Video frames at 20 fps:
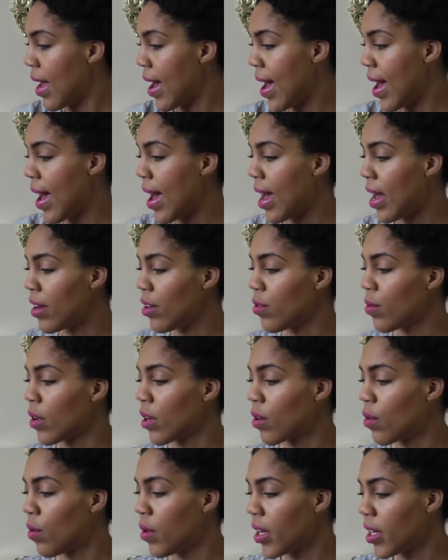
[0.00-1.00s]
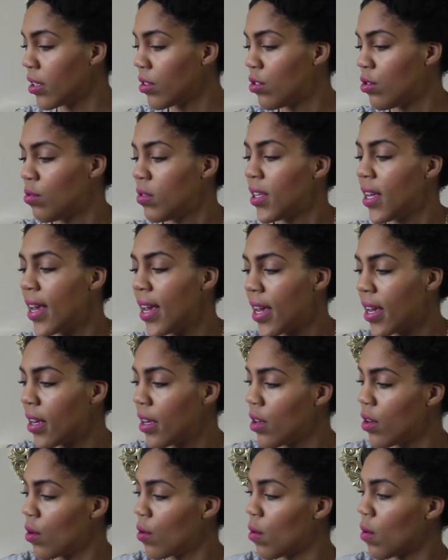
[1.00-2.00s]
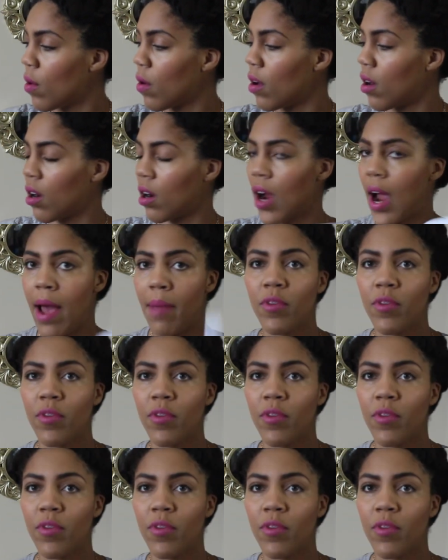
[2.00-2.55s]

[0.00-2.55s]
and you're going to take your,